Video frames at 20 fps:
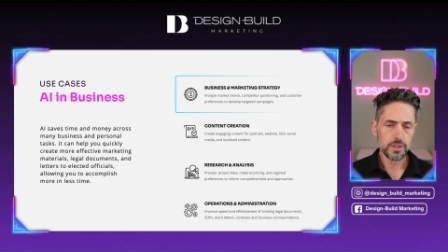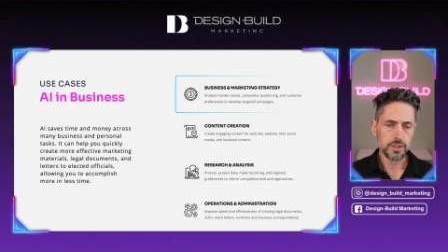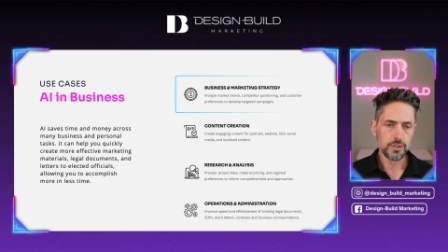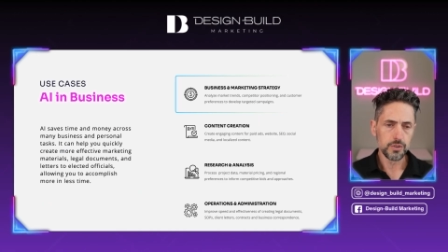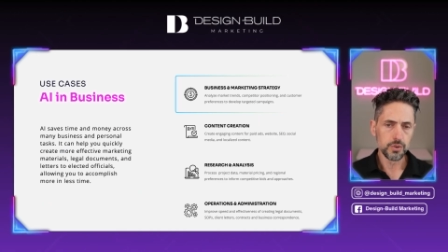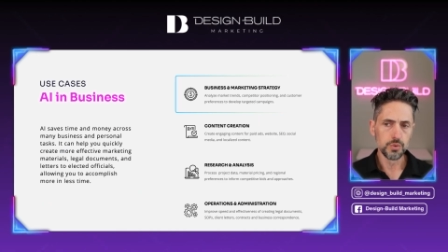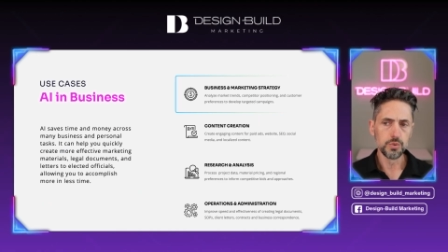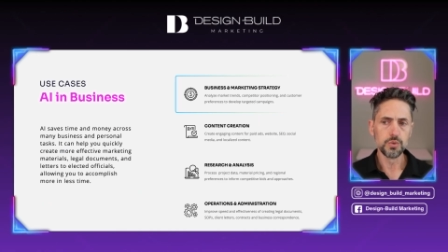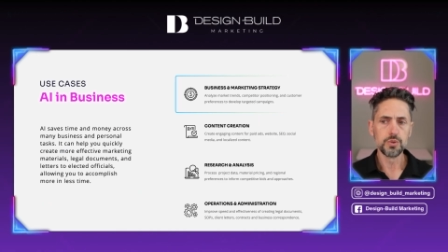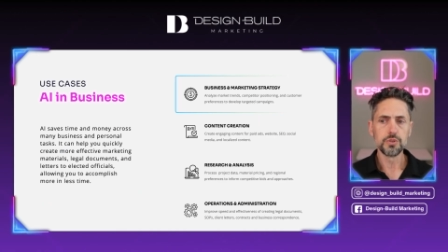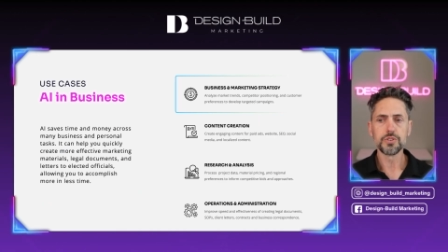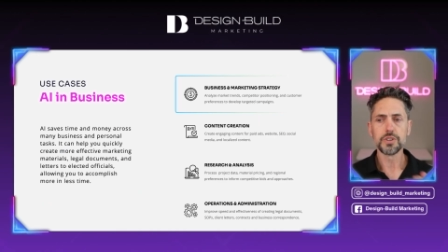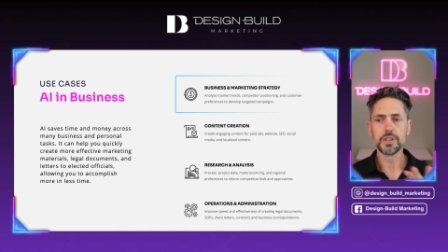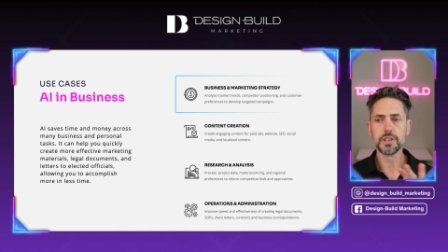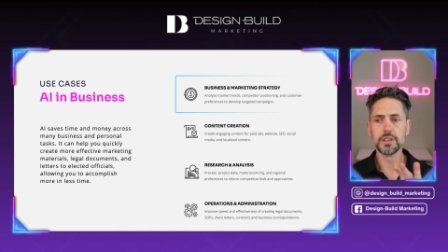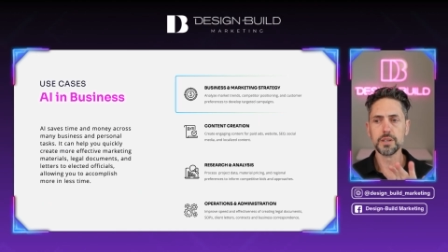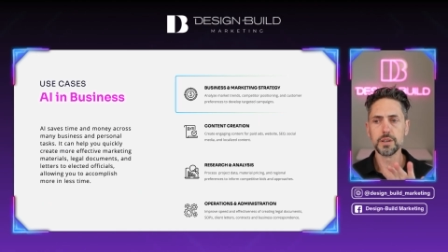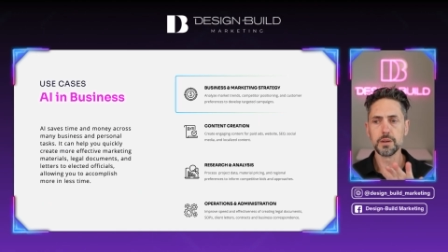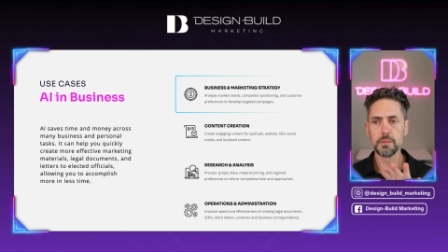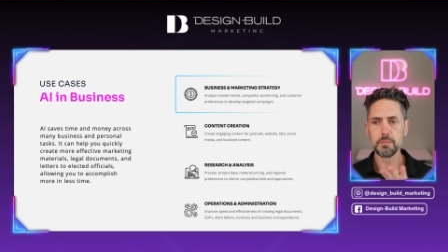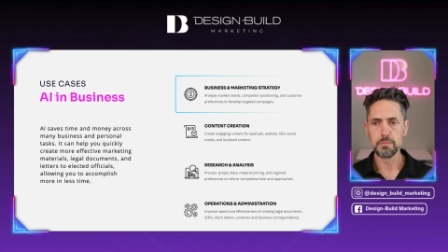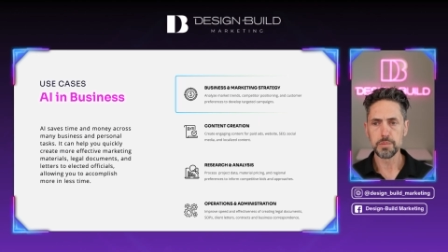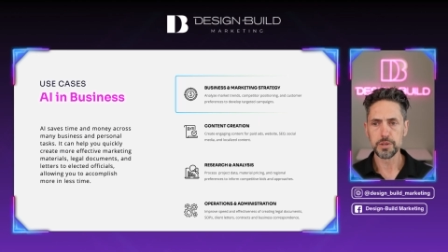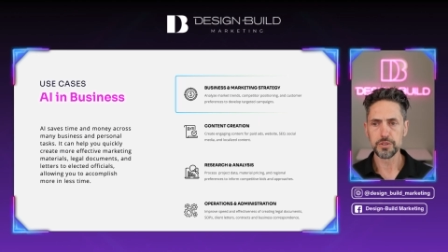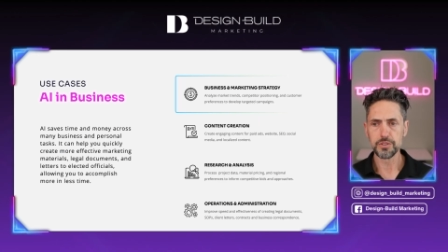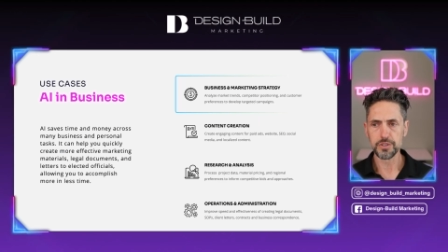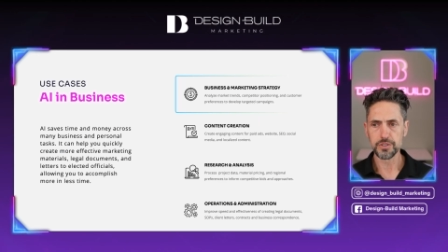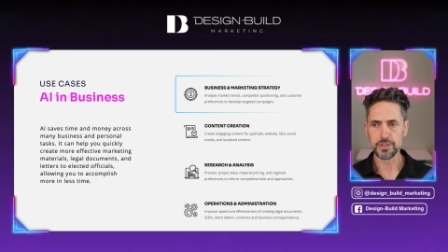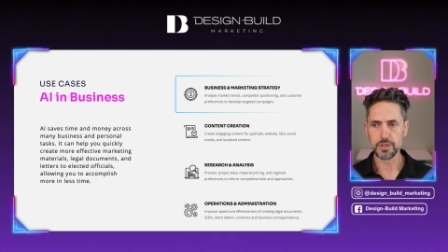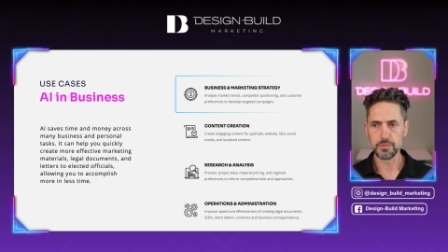the tools in
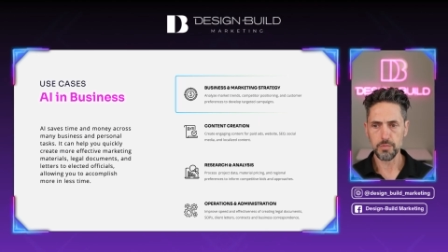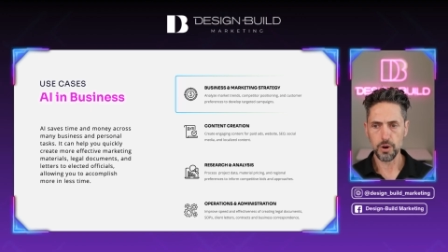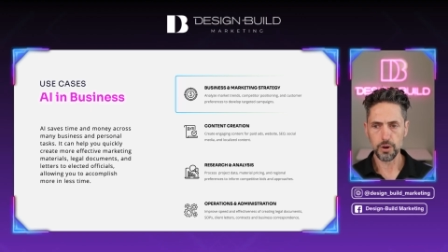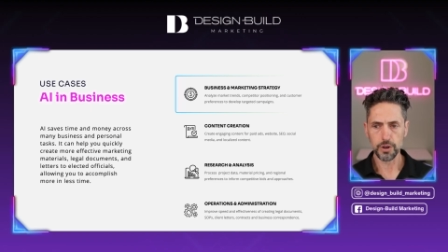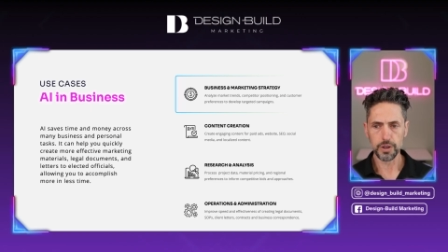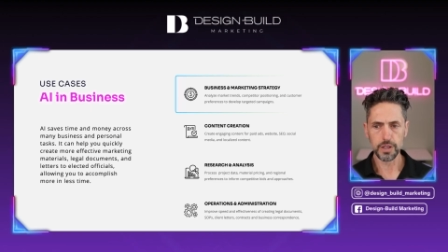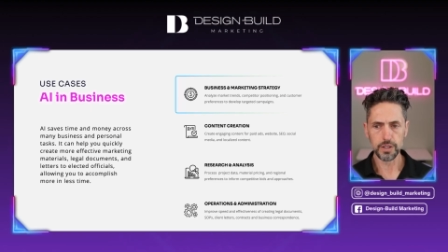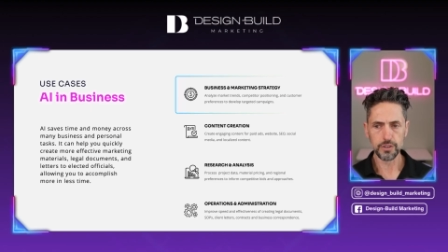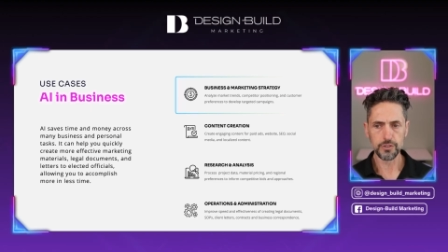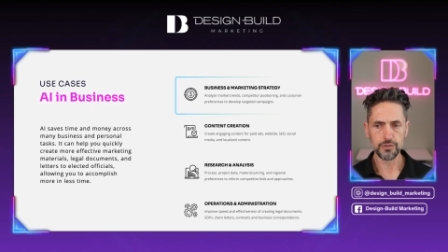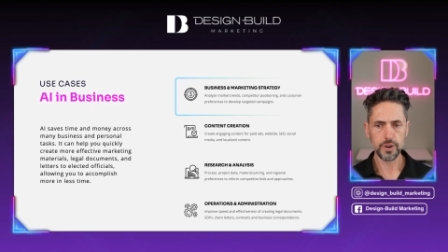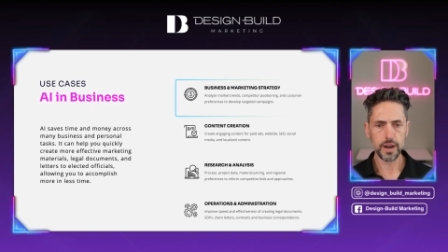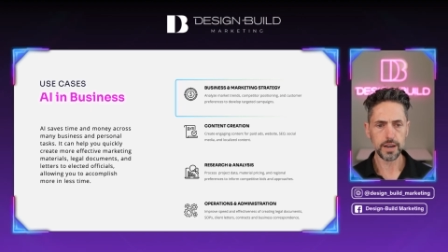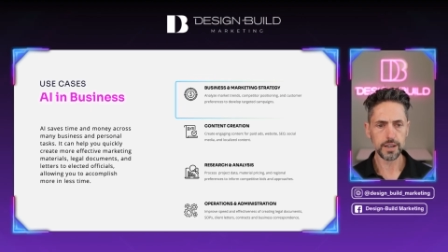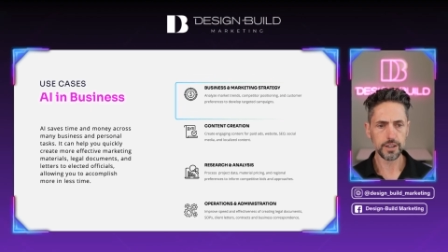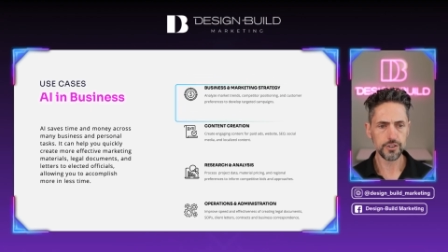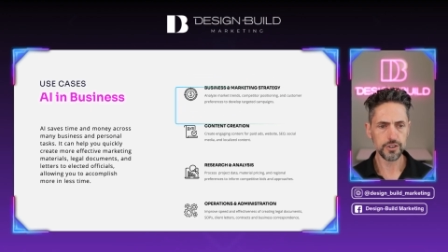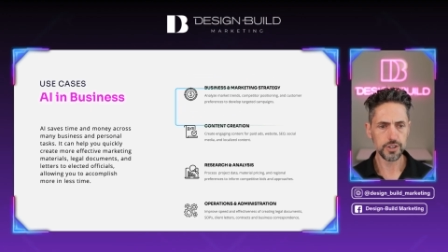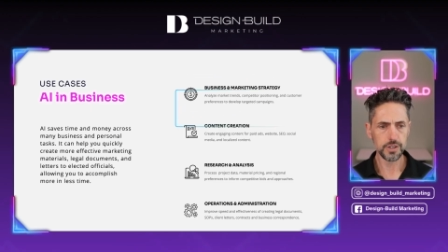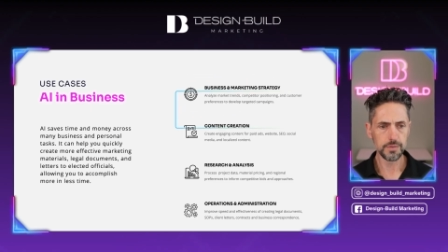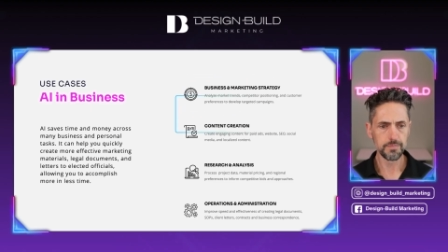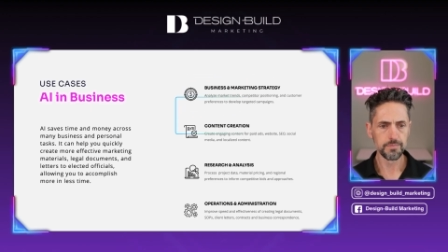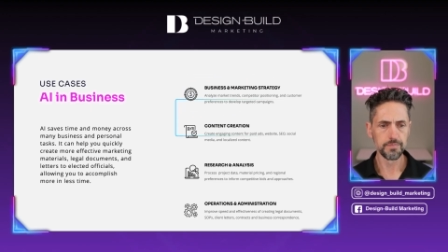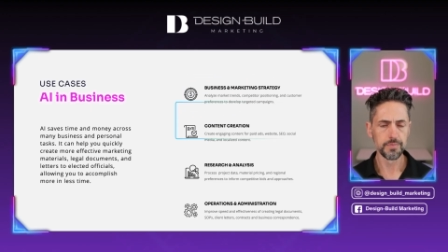business and marketing strategy,